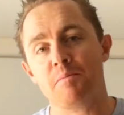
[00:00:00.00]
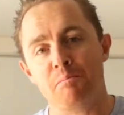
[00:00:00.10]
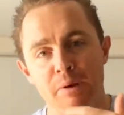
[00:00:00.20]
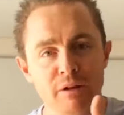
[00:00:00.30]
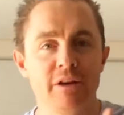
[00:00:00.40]

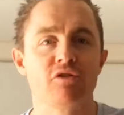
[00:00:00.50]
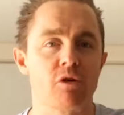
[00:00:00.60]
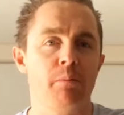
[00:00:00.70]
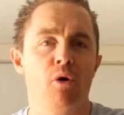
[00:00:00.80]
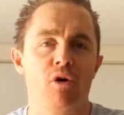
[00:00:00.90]
building a
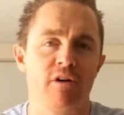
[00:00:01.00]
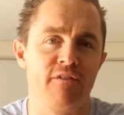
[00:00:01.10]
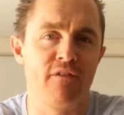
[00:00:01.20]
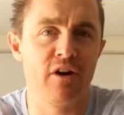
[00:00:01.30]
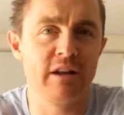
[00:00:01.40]
rapport and
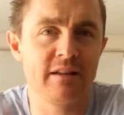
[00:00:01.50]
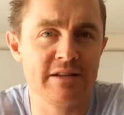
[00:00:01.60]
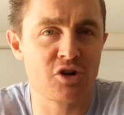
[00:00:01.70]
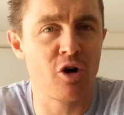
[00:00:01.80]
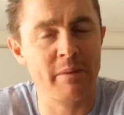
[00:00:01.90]
finding
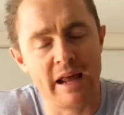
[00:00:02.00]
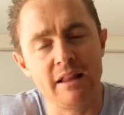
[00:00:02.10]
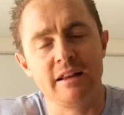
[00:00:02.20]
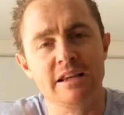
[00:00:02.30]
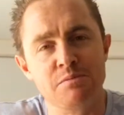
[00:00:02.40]
these
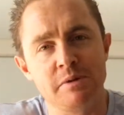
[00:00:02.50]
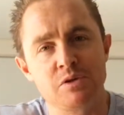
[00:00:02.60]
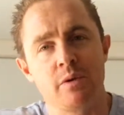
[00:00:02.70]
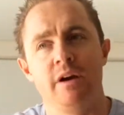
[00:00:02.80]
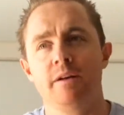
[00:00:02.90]
commonalities
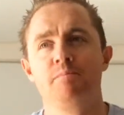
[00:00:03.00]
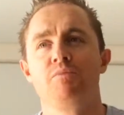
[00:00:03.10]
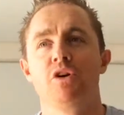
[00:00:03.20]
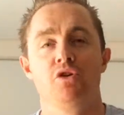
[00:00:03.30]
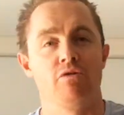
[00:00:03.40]
between
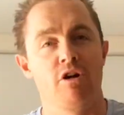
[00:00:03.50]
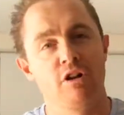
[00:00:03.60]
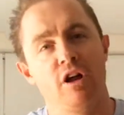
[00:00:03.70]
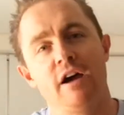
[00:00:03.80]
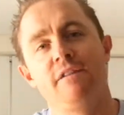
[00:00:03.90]
your own
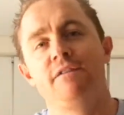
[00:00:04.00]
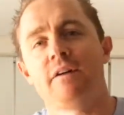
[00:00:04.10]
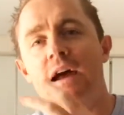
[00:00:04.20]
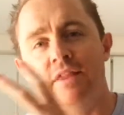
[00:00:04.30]
life and